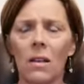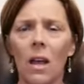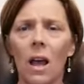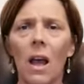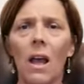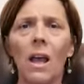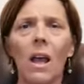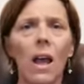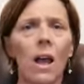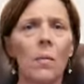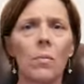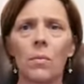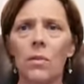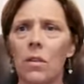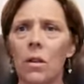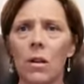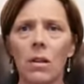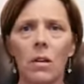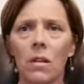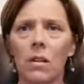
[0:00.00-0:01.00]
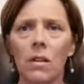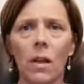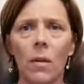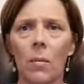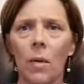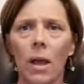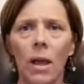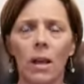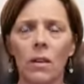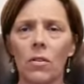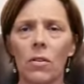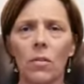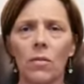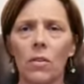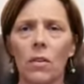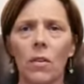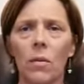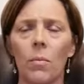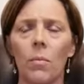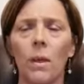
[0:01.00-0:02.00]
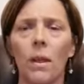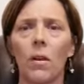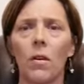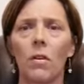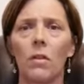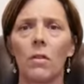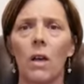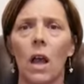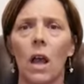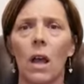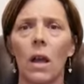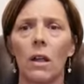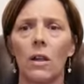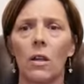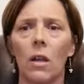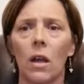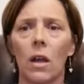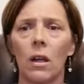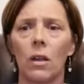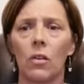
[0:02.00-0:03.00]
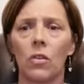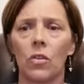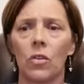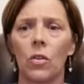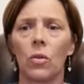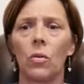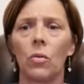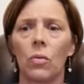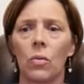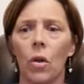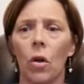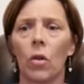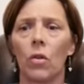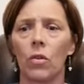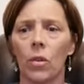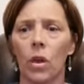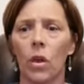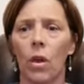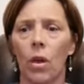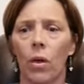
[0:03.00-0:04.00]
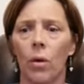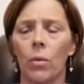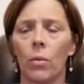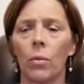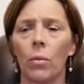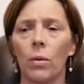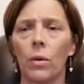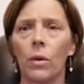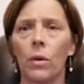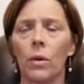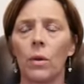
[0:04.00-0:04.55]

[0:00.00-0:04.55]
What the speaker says: I absolutely take my hat off to them, because I do not know